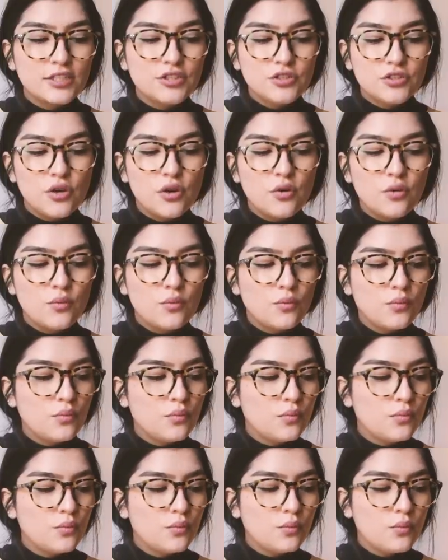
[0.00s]
I don't
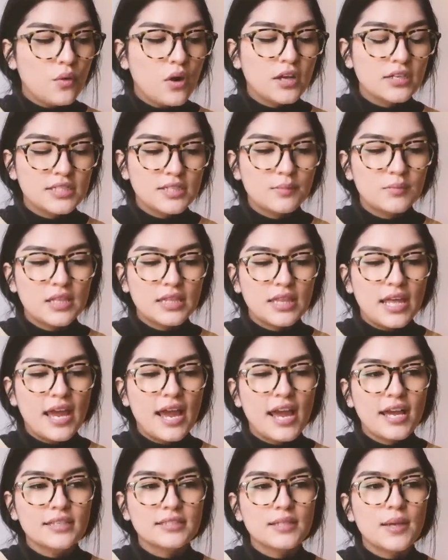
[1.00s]
want something that
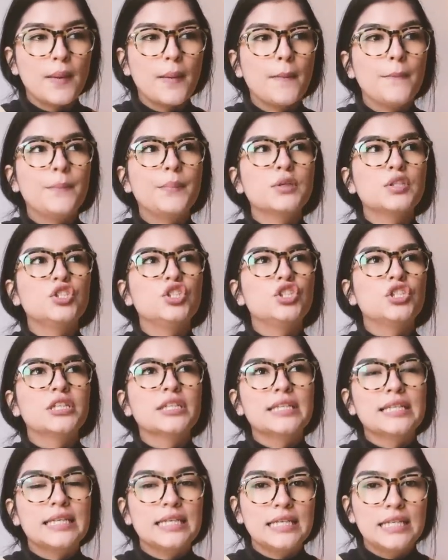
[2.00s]
has a
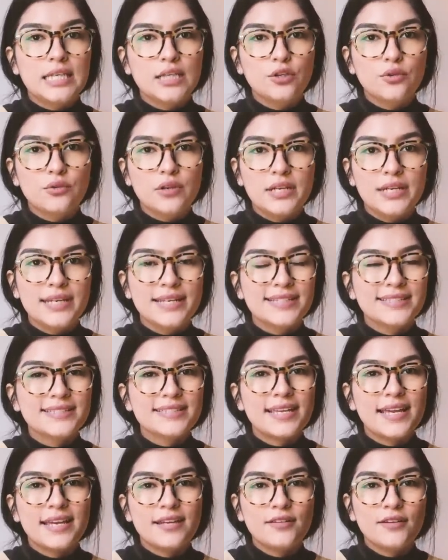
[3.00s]
bajillion
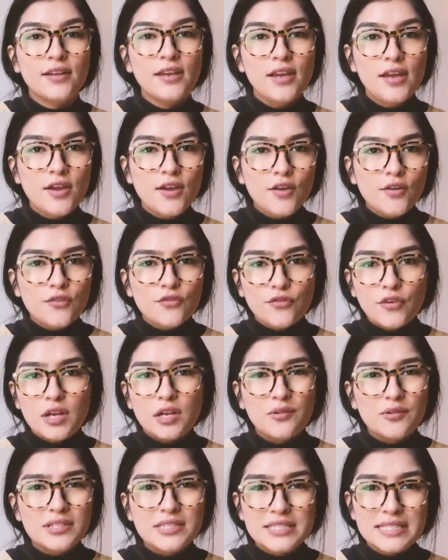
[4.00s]
ingredients and
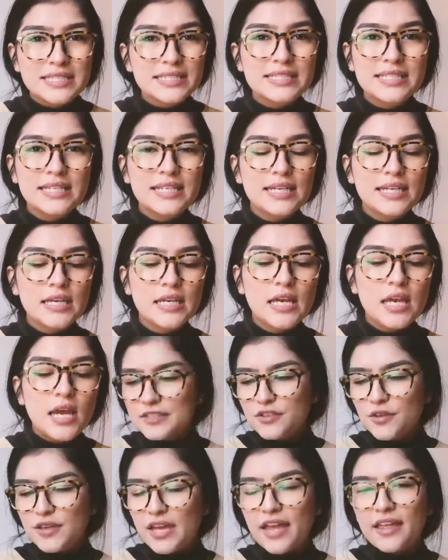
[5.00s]
fragrances in it.
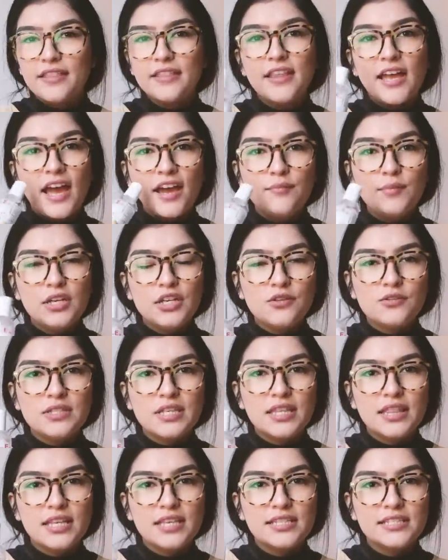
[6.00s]
So yeah, I've been
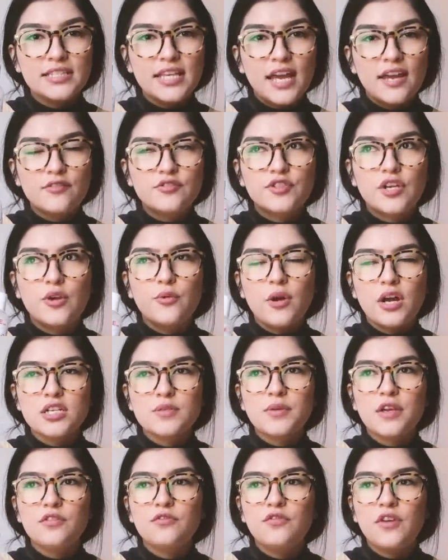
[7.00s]
using this after I
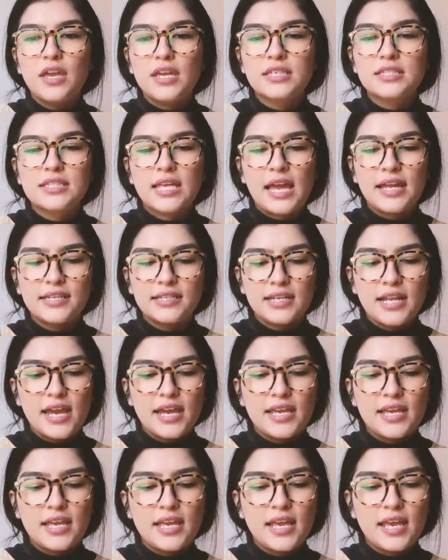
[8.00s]
wash my face at
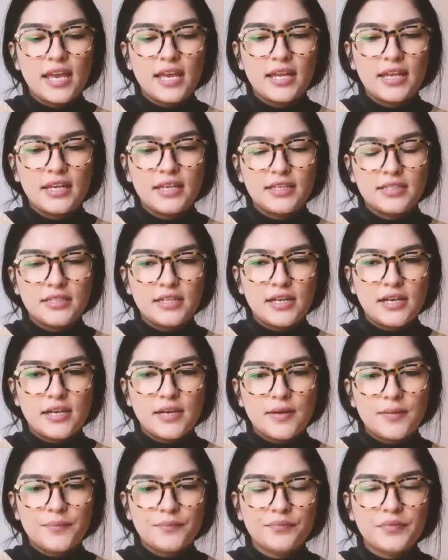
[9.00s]
night, and
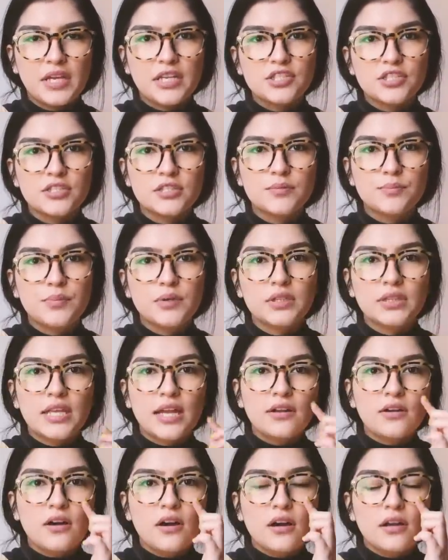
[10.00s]
I just put
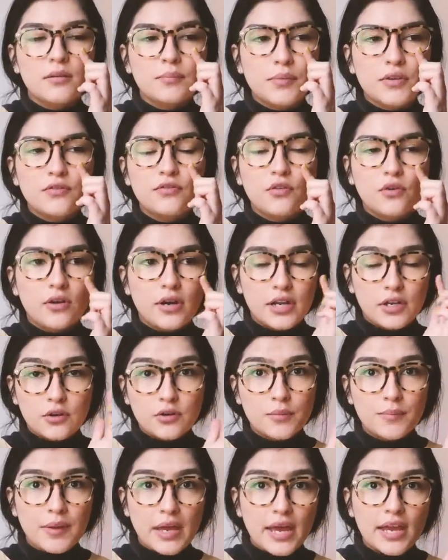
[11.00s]
that on before I
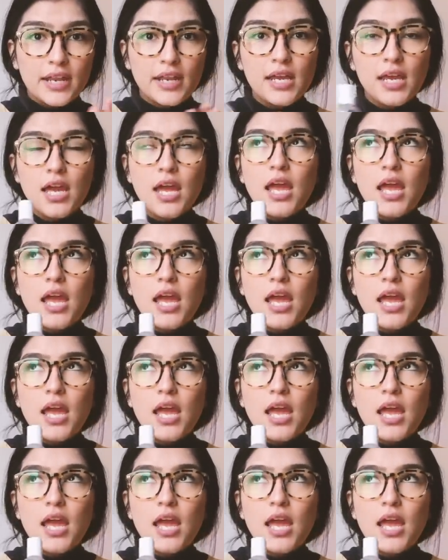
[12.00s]
go to bed.